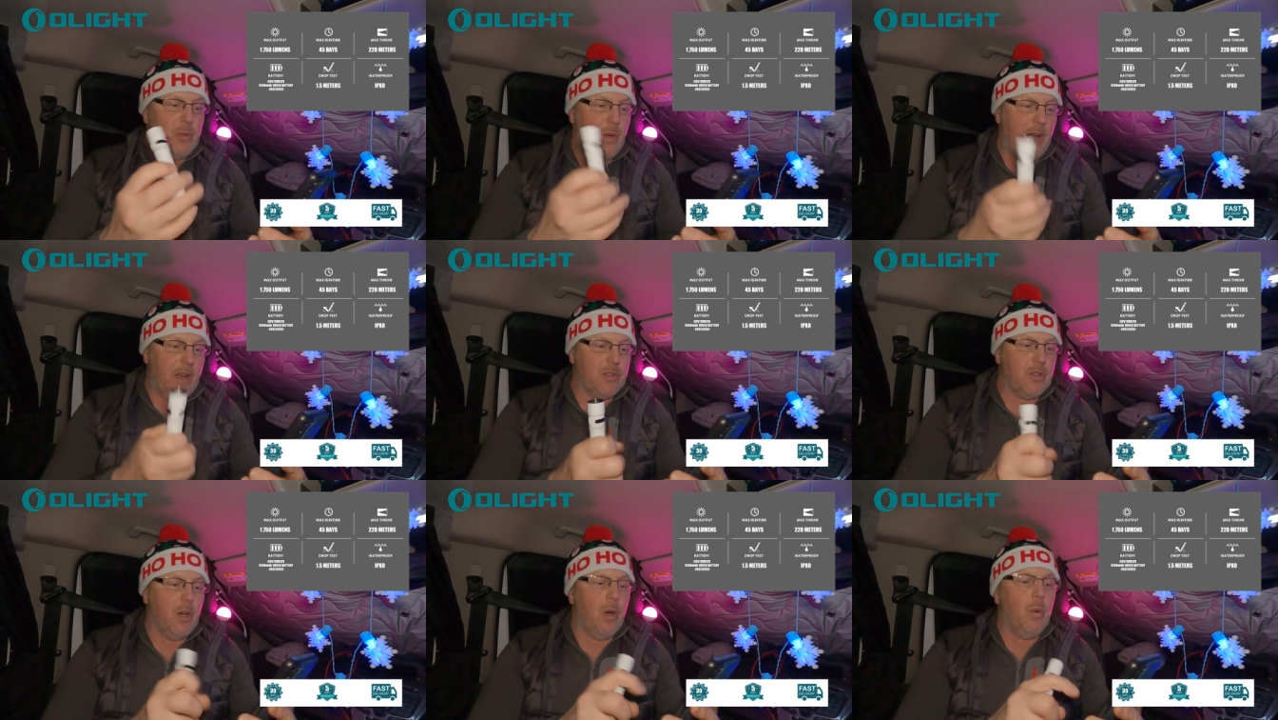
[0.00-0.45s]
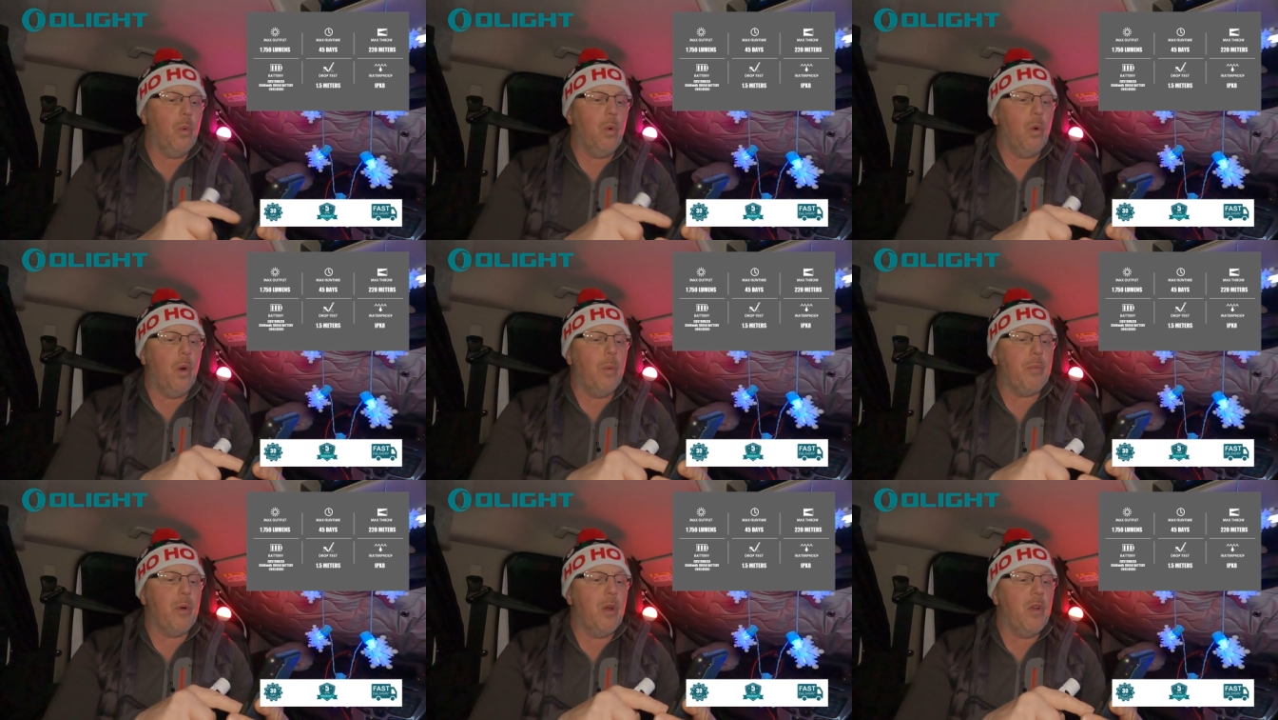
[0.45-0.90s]
So it has got a
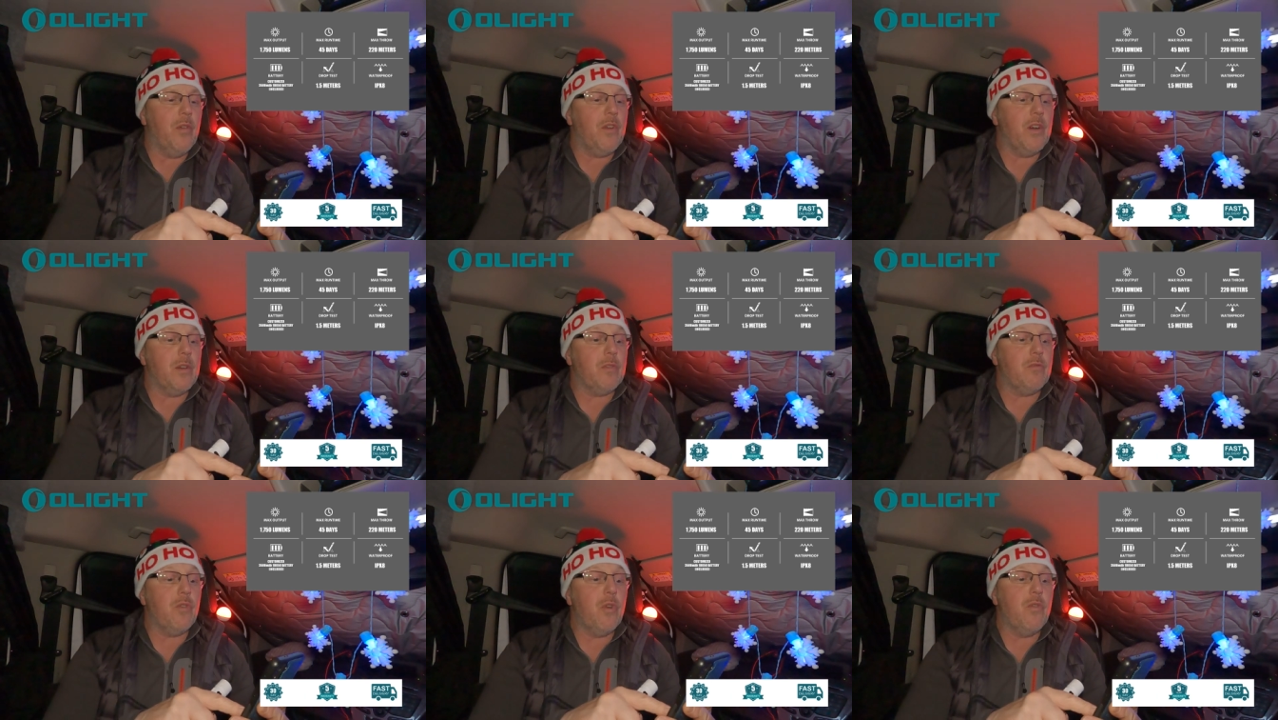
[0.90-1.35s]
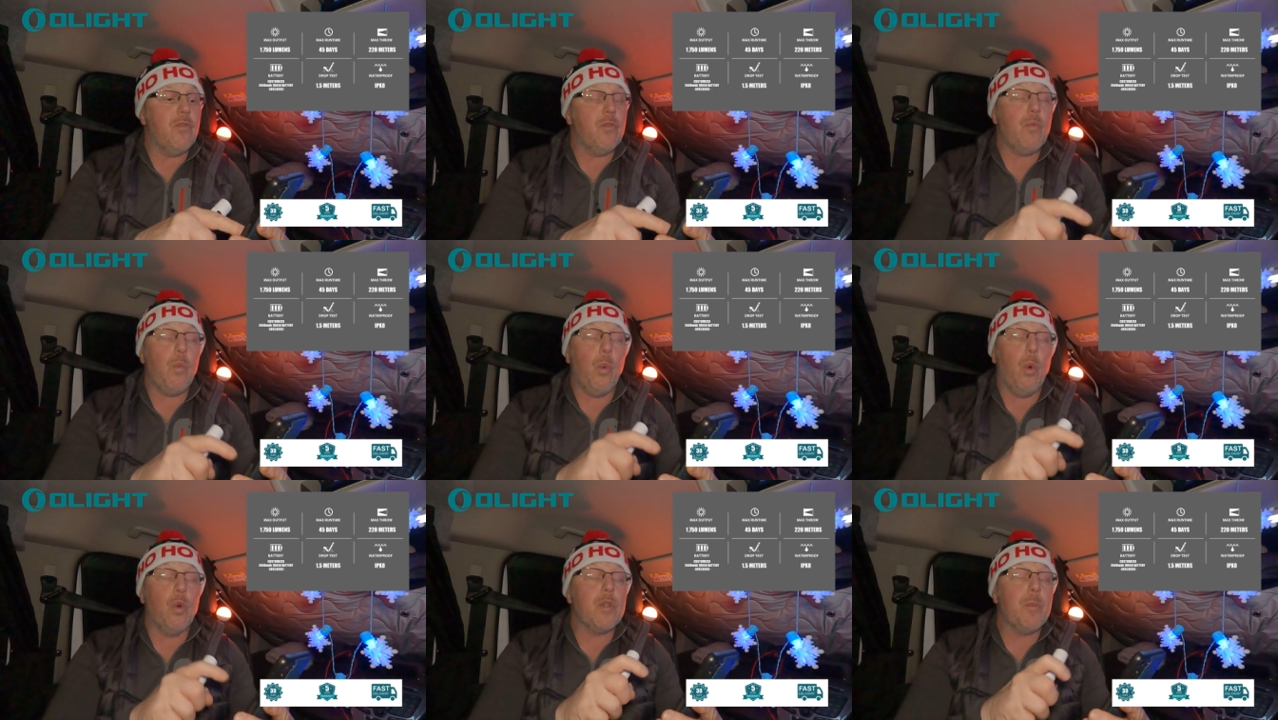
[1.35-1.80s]

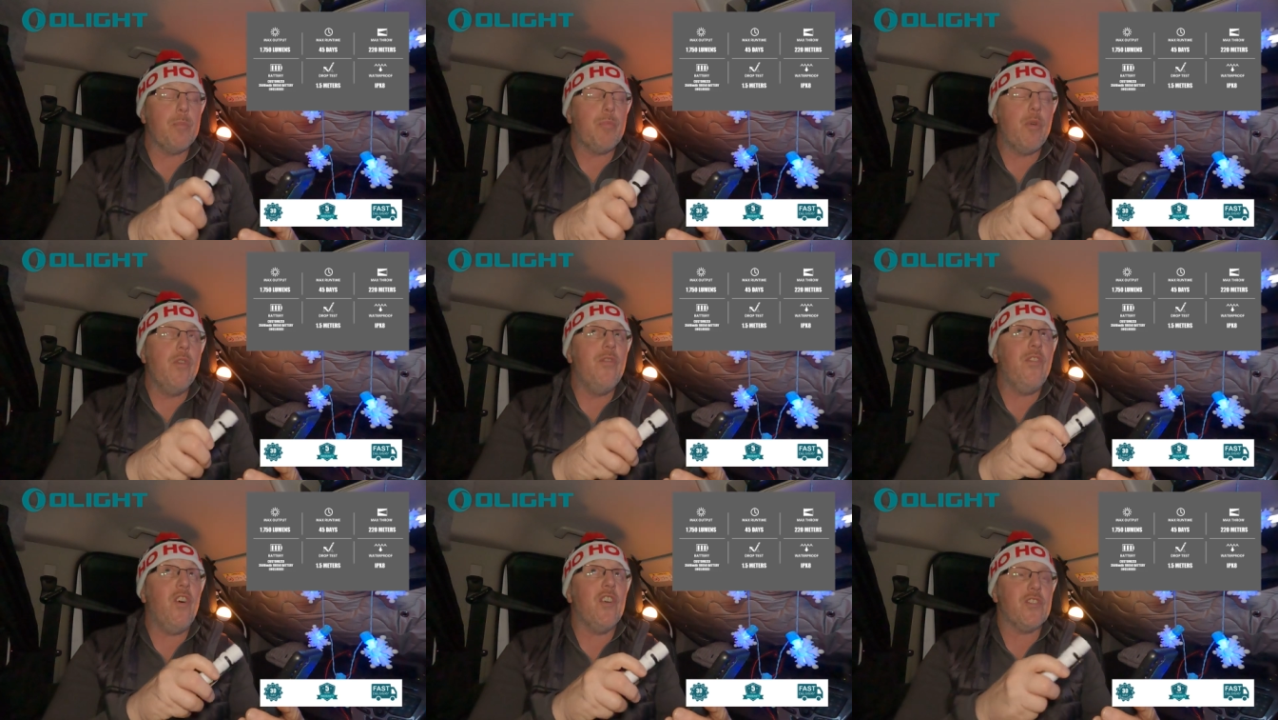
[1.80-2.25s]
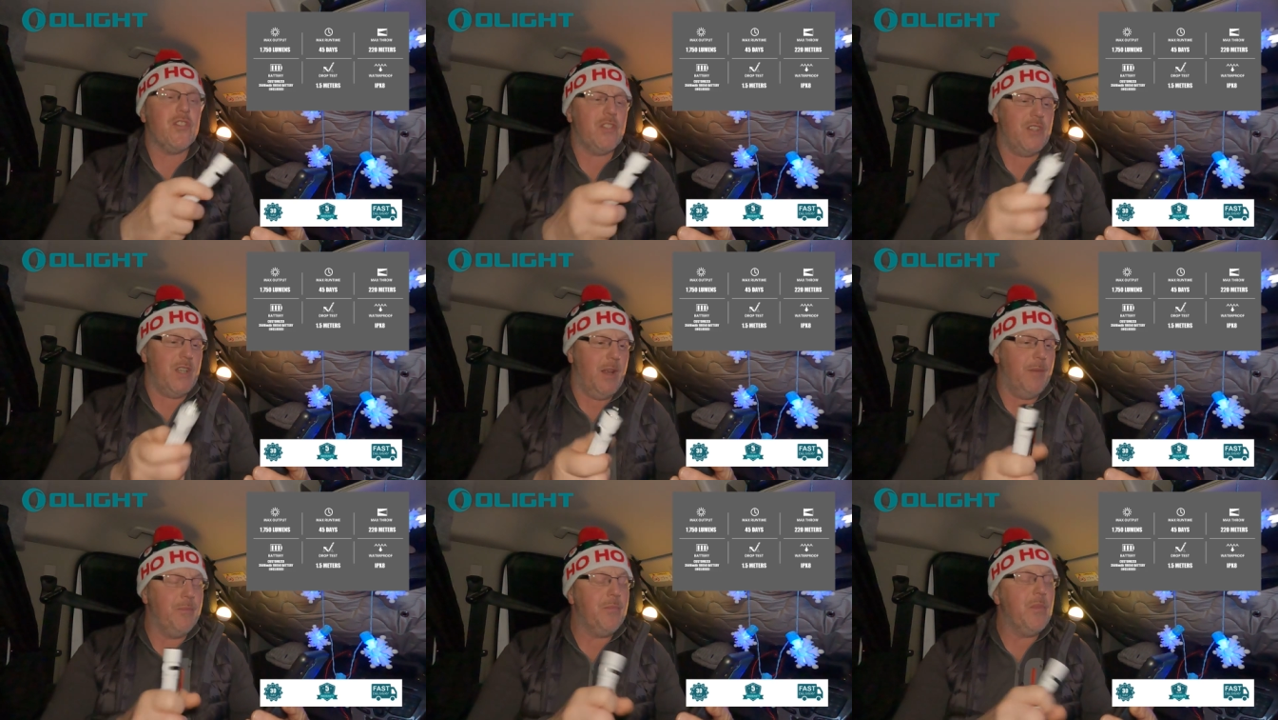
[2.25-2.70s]

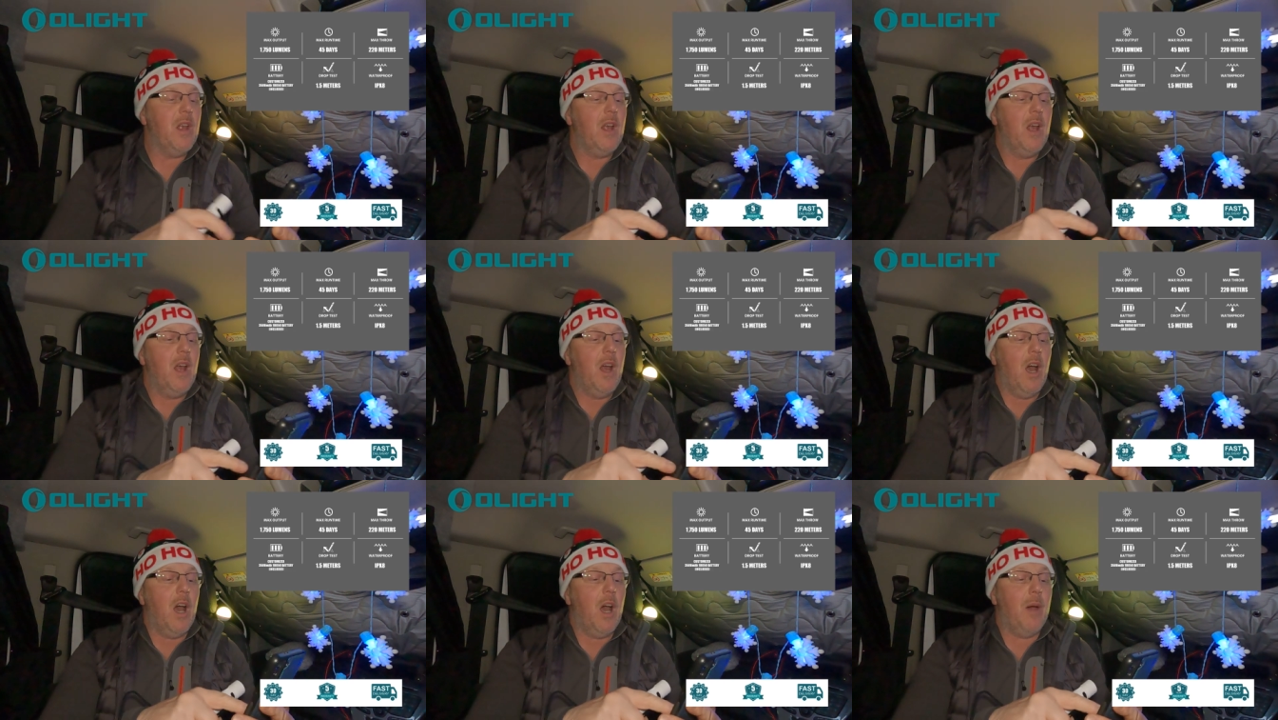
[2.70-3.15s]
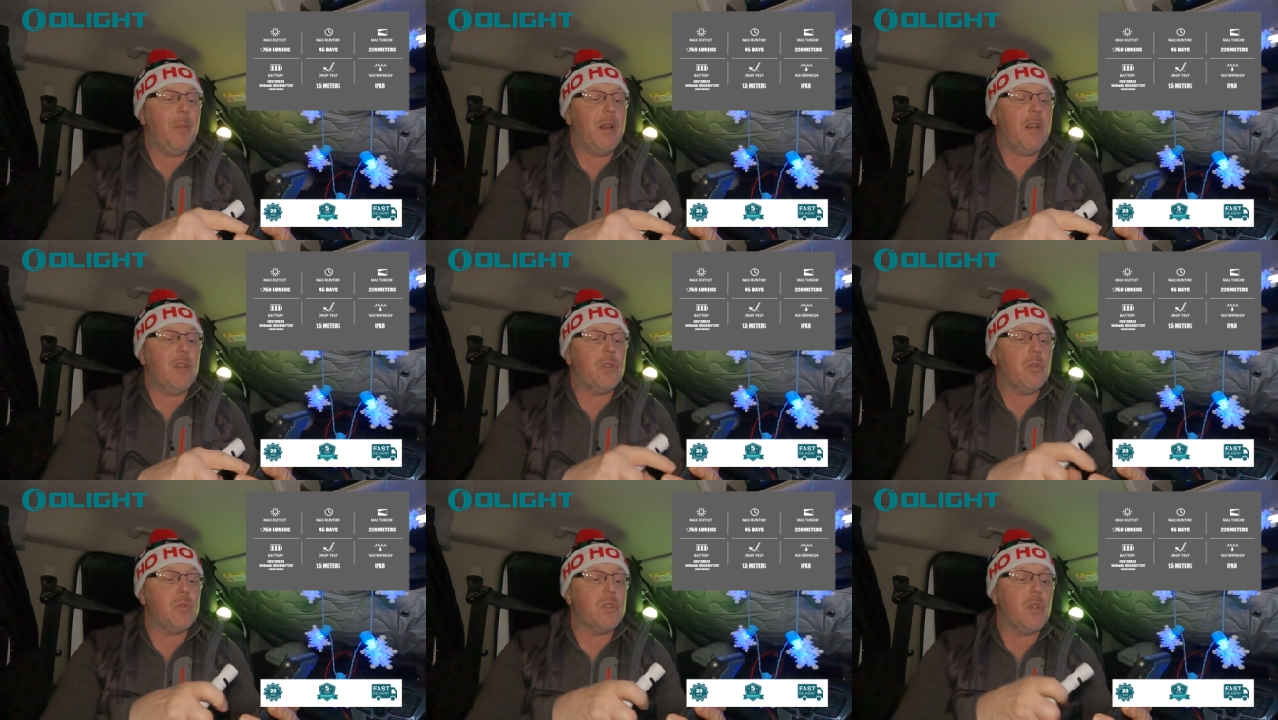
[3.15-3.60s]
waterproofosity. And
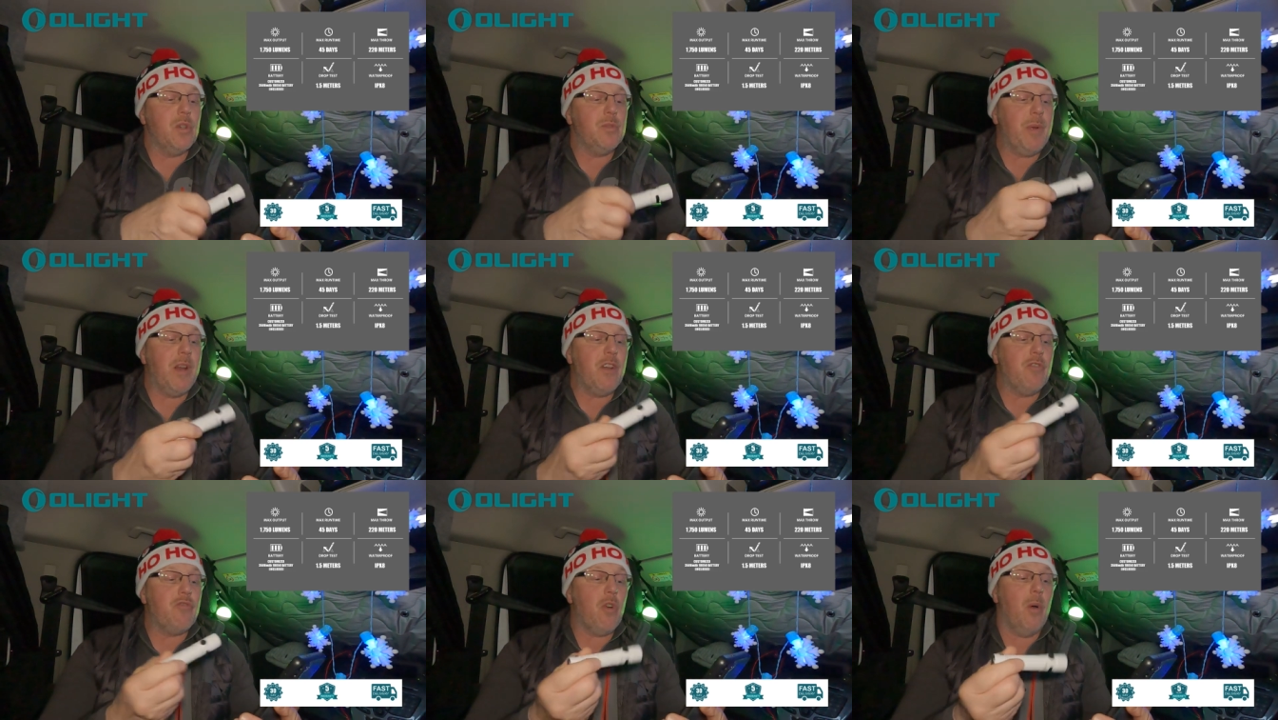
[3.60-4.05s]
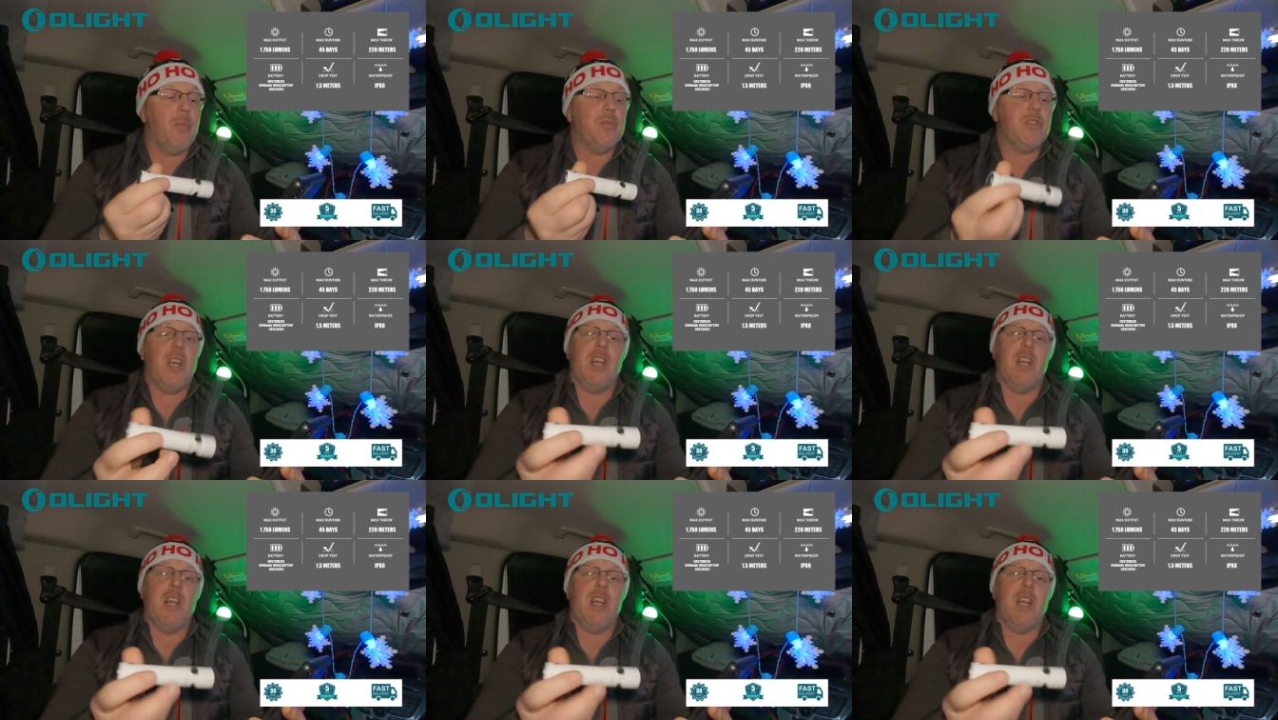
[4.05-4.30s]
it's also been drop